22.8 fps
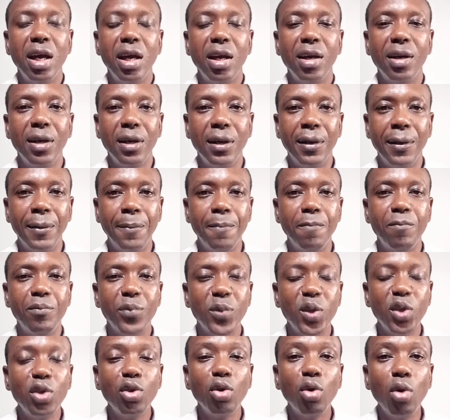uh,
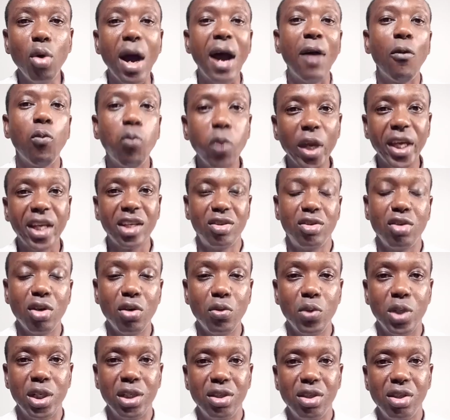you are weak
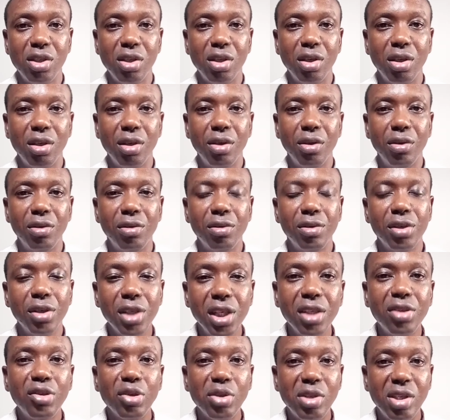towards. You
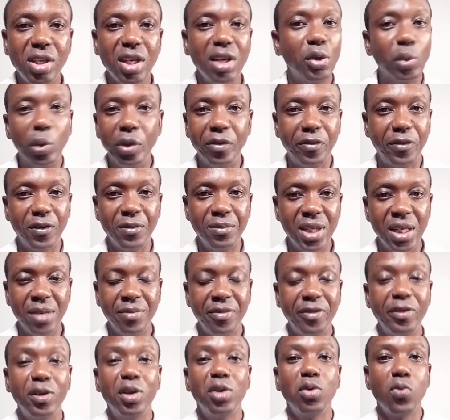need to stay away from them
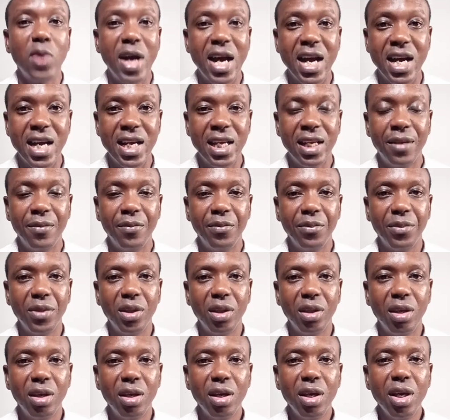for a while.
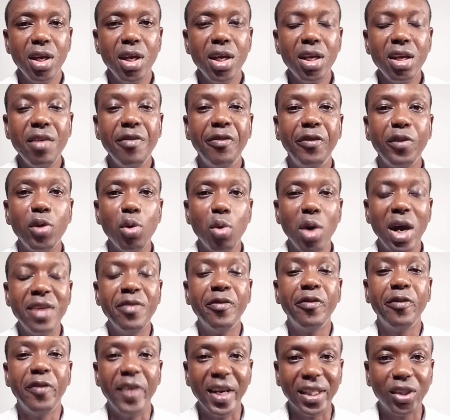If you are
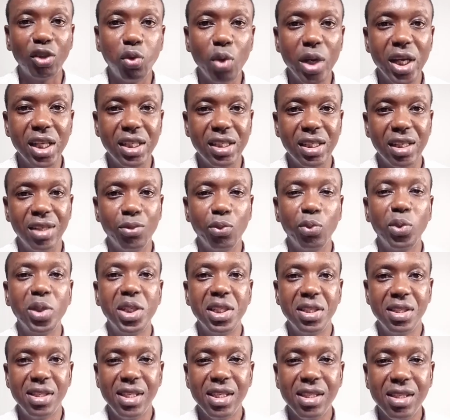infatuated with a
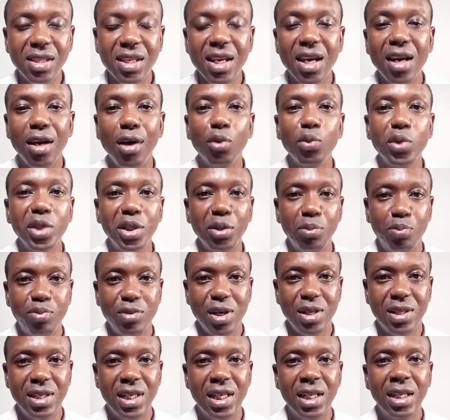sister or with a
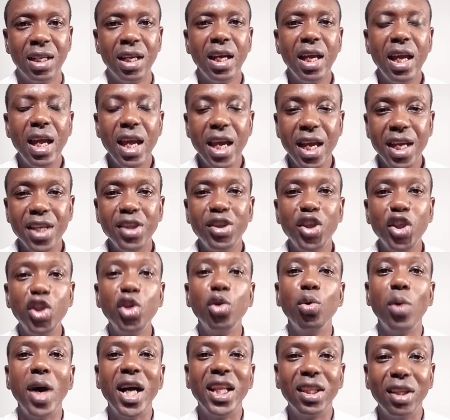brother and
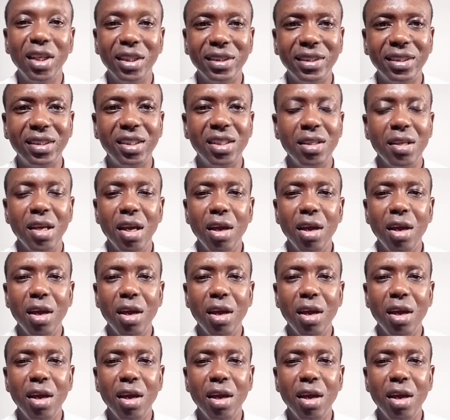you are lusting,